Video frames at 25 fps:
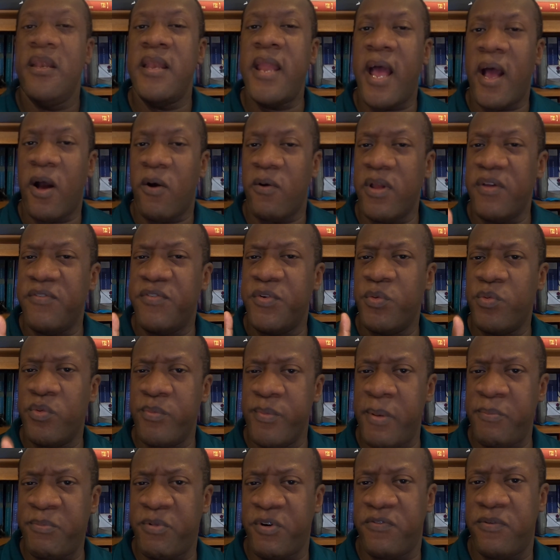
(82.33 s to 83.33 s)
Now, if you
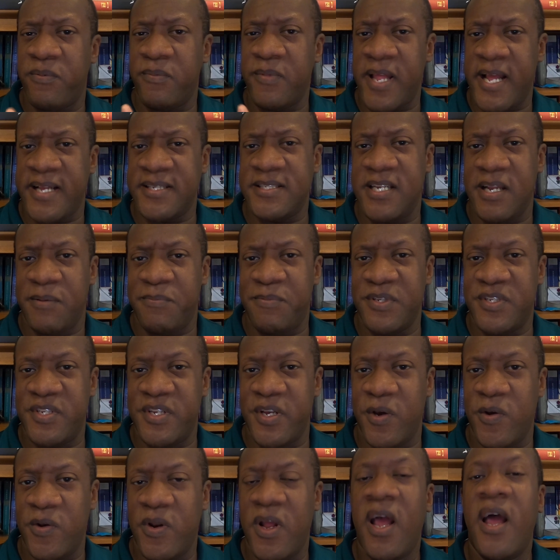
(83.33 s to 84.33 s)
remember from last
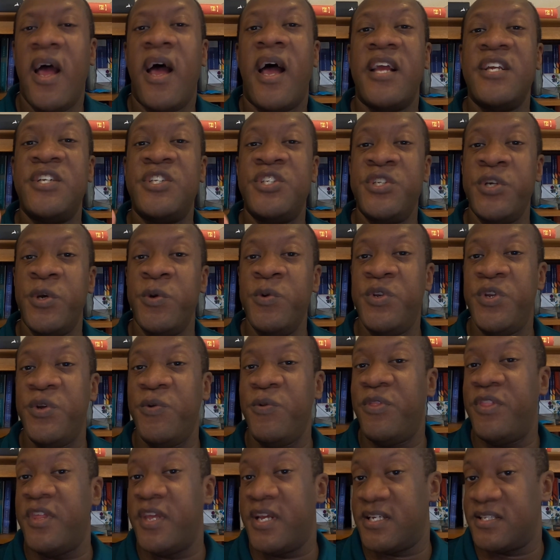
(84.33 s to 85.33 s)
episode, I showed
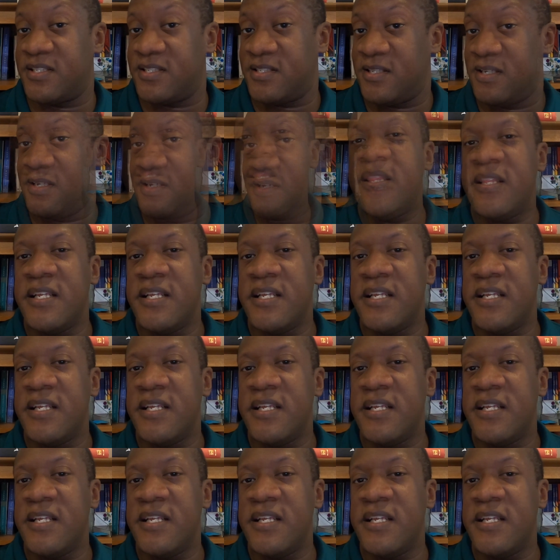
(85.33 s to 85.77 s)
you this.